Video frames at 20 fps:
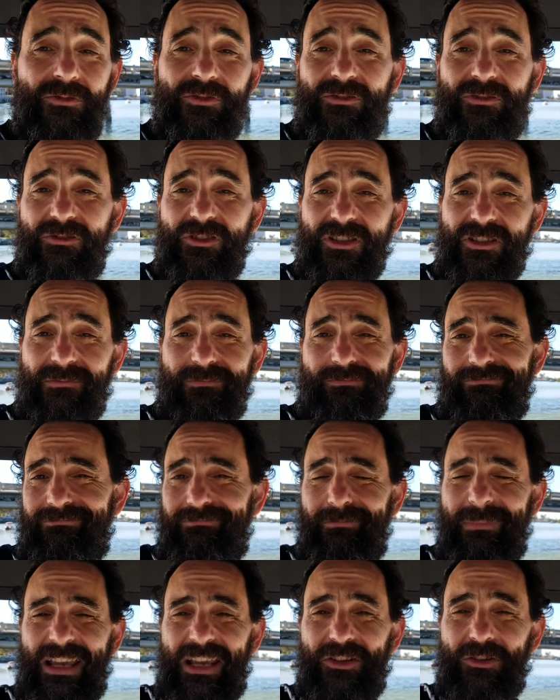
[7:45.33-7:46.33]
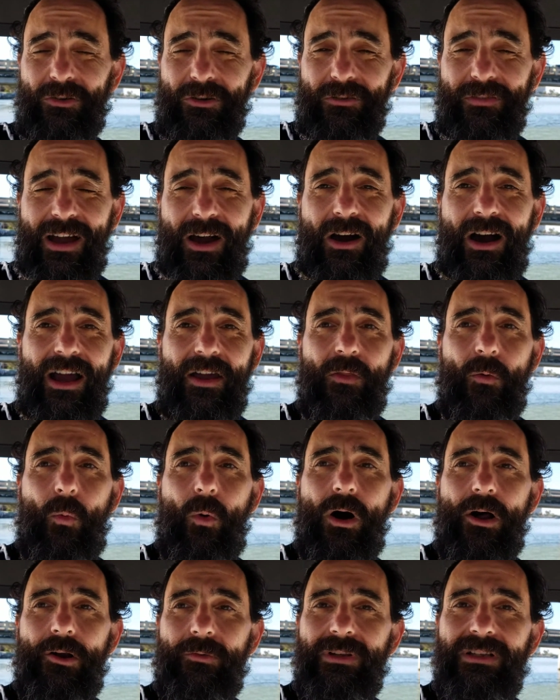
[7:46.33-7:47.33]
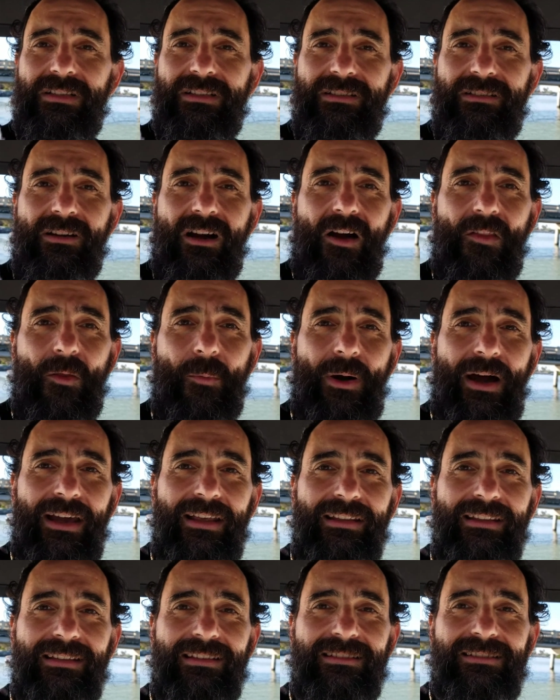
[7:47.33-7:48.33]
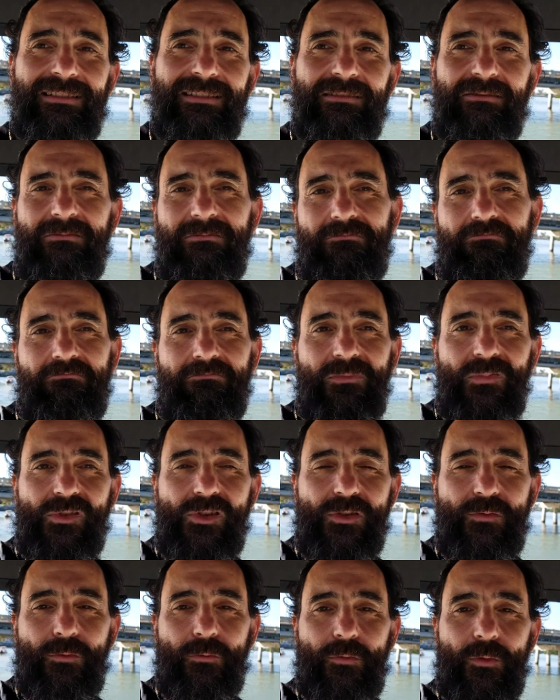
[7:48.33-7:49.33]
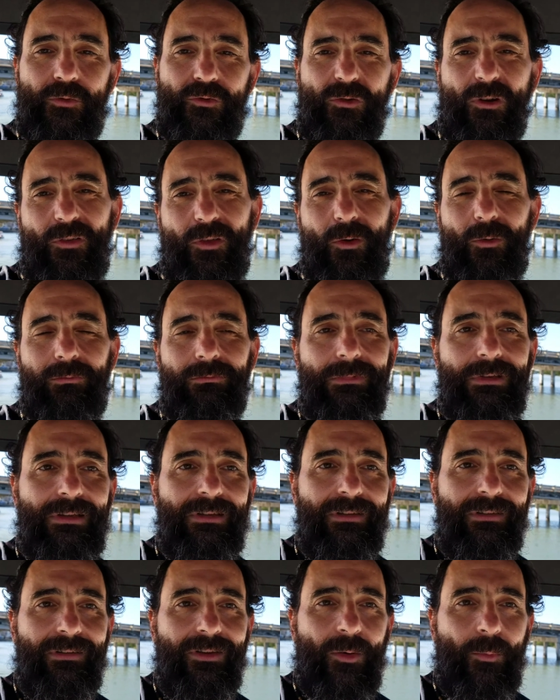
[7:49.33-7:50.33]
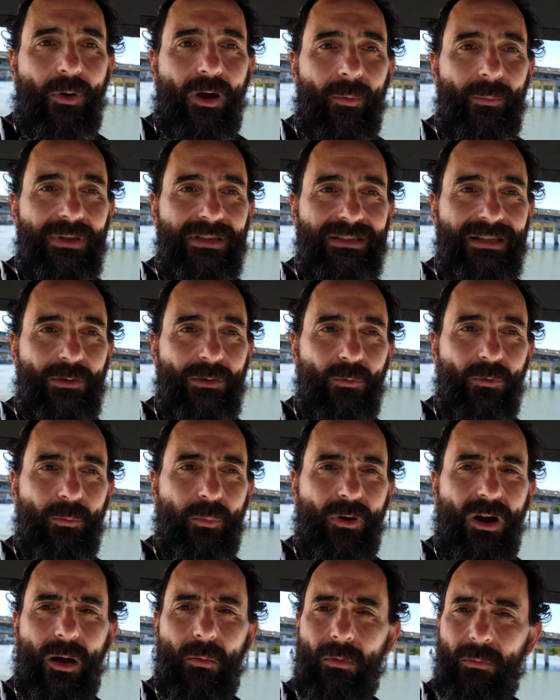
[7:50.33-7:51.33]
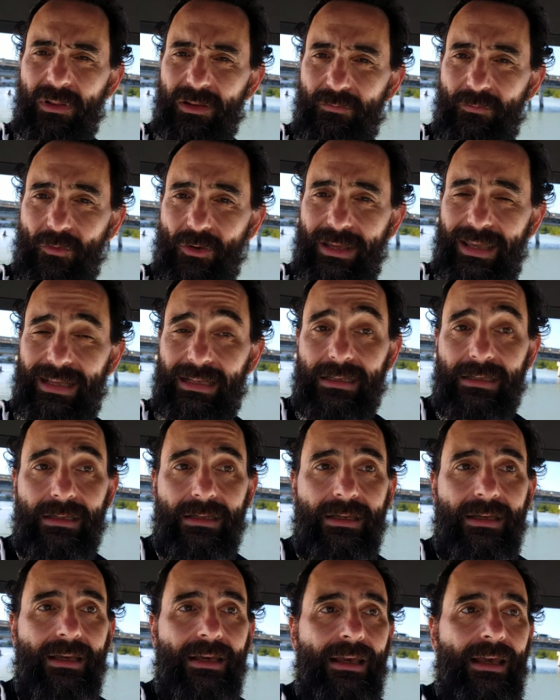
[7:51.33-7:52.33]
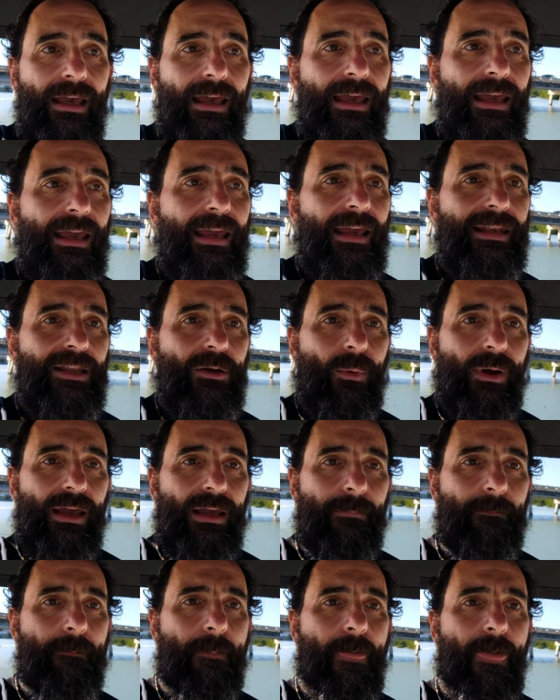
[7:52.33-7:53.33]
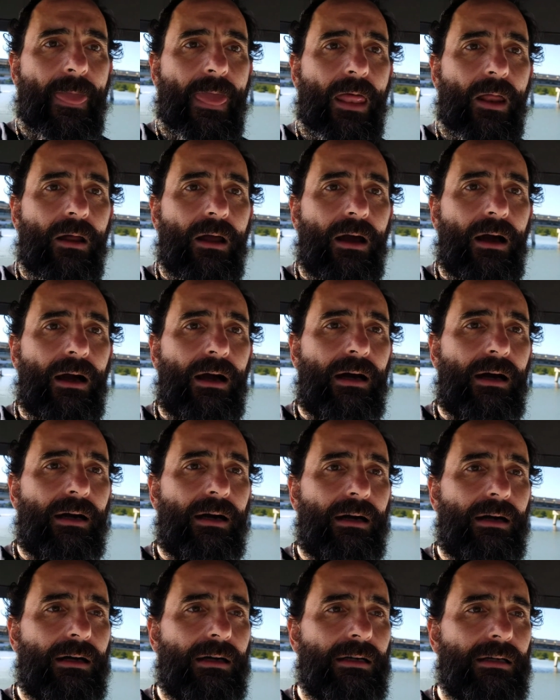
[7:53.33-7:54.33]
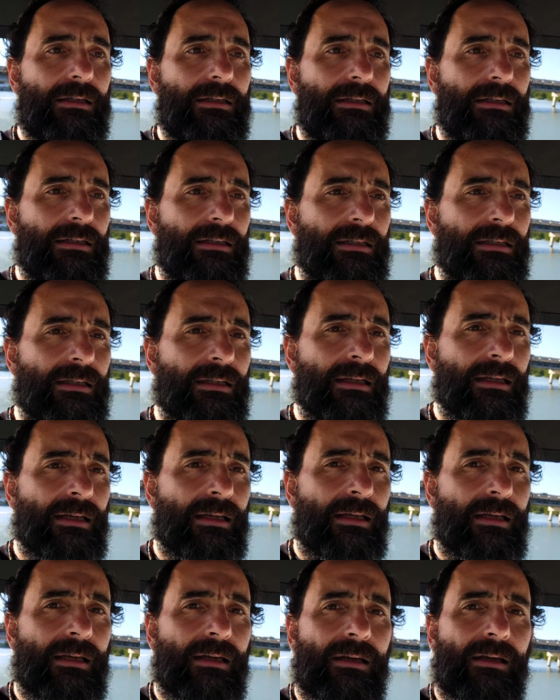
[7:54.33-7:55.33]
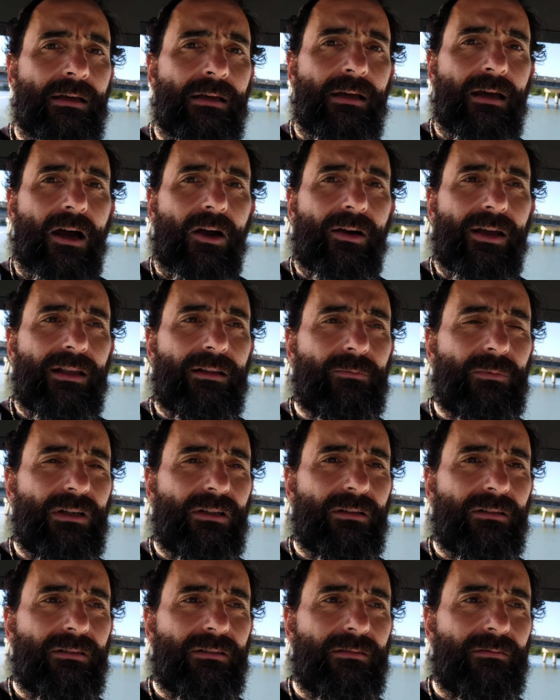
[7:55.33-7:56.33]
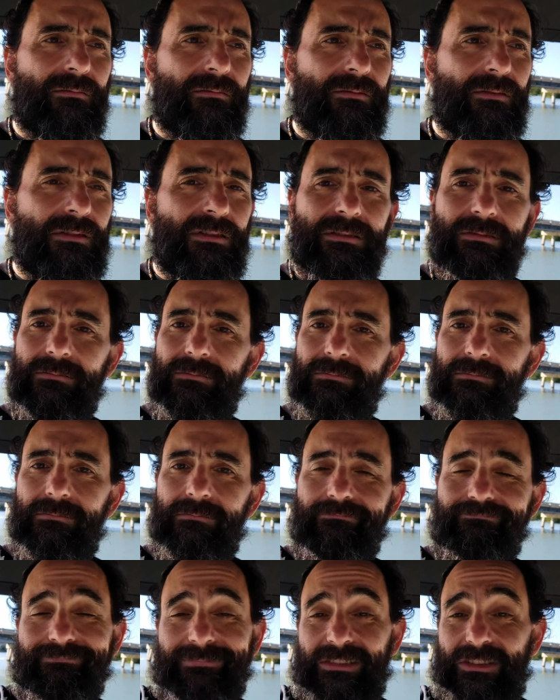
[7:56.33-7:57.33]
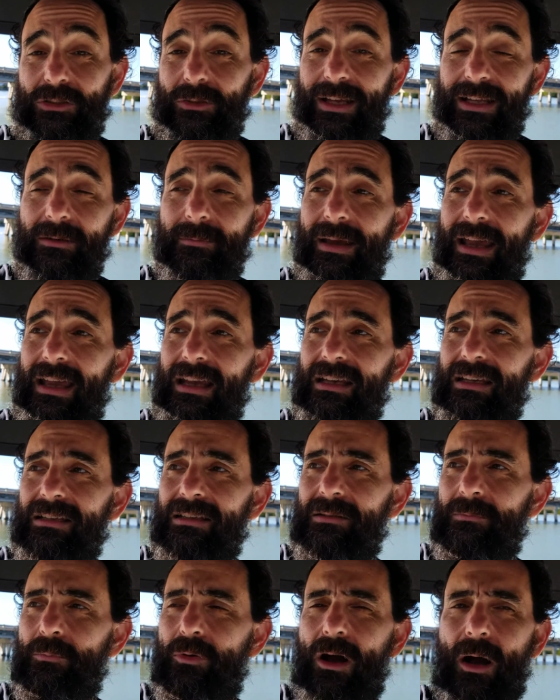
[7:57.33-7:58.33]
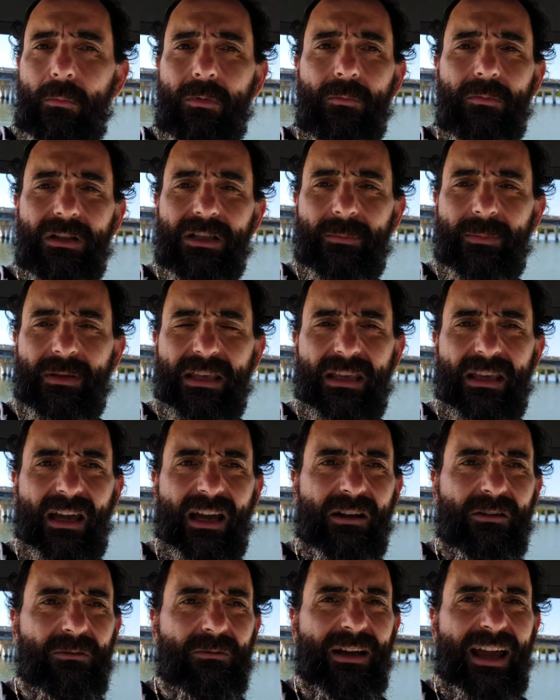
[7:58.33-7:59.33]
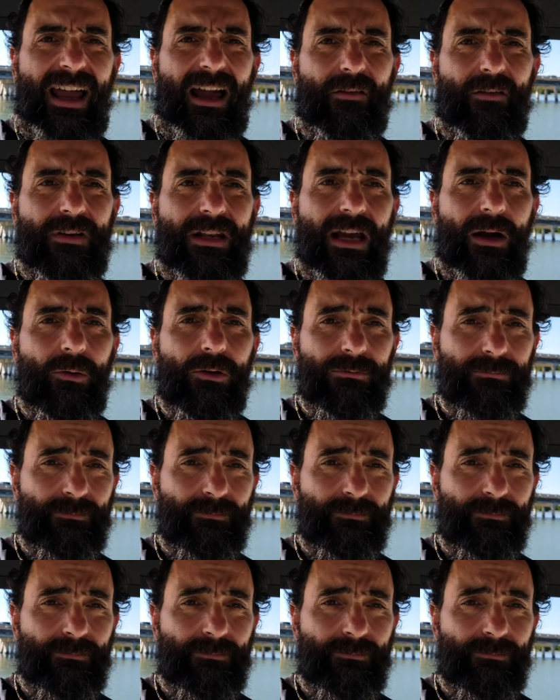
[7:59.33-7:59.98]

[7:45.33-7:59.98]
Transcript: Just make a note of how high the water is on the pilings, just for future. Although, problem is I will probably forget. Anyway, all right. Well, still heading back. Probably be, I don't know, a half an hour.